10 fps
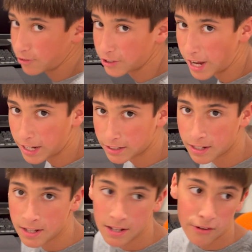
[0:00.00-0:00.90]
jack
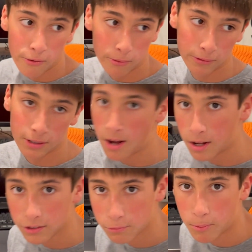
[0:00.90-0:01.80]
or aux
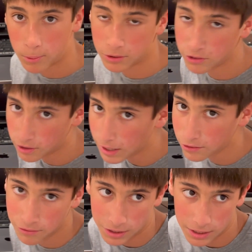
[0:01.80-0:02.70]
port. So that's
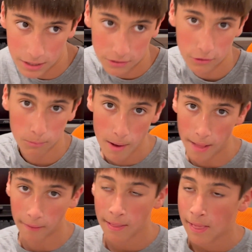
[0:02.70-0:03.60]
really nice as
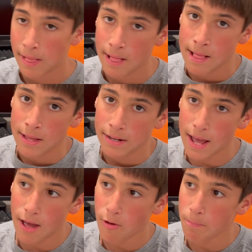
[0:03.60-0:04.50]
well.
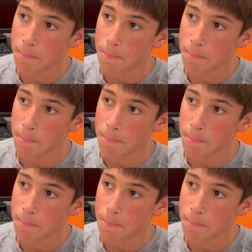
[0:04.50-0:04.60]
Now,